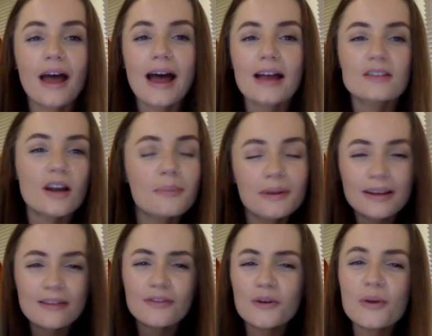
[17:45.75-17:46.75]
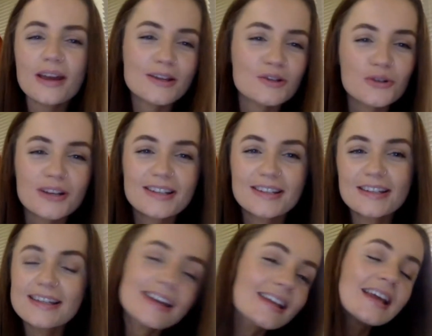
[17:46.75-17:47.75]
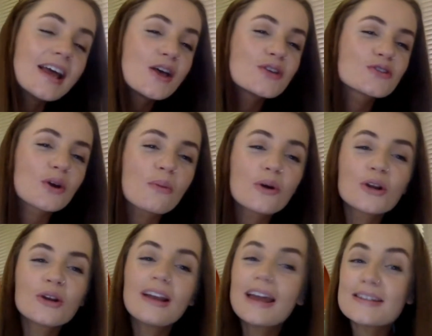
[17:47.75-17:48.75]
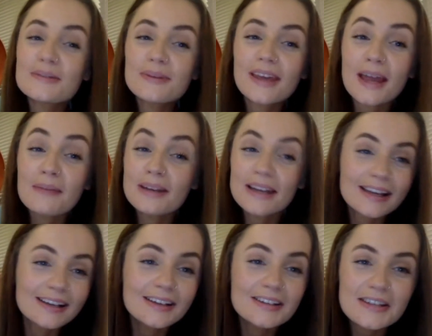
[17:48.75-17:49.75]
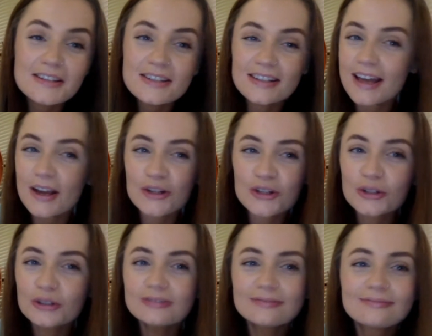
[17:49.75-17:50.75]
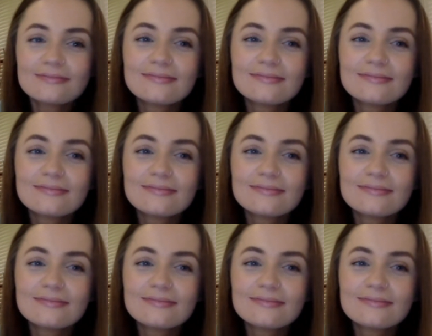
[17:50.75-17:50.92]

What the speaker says: And I believe you were interested in someone who later became an England international.